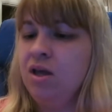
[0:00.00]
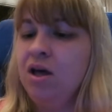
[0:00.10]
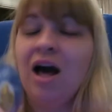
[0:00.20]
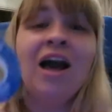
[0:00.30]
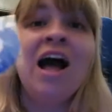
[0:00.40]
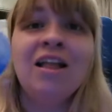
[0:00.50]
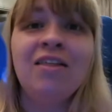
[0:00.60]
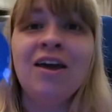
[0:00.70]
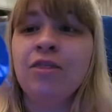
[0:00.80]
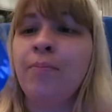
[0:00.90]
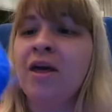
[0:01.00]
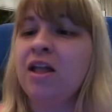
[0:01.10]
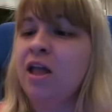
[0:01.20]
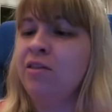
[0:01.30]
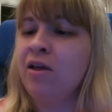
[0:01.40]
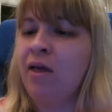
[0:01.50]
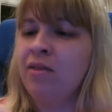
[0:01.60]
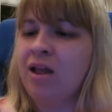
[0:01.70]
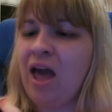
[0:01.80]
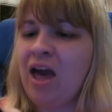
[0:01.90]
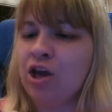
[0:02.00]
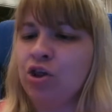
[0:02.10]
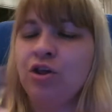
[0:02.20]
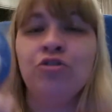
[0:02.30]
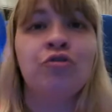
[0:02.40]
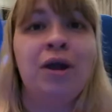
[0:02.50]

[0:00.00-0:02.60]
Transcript: I kind of like the pin. It doesn't actually